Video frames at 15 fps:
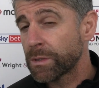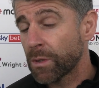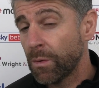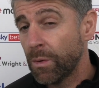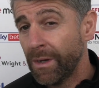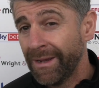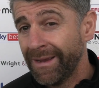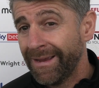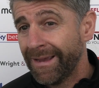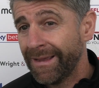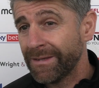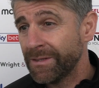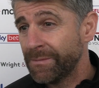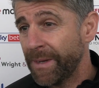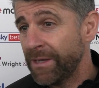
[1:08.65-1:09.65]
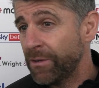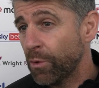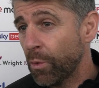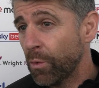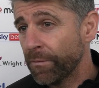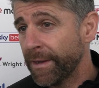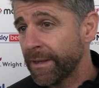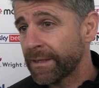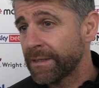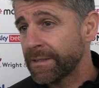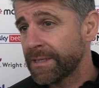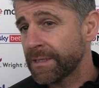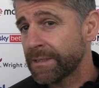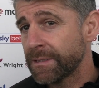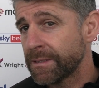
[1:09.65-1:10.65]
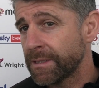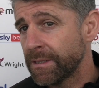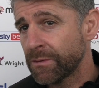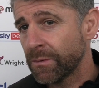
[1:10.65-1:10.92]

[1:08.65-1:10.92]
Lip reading: So there's been no real consistency.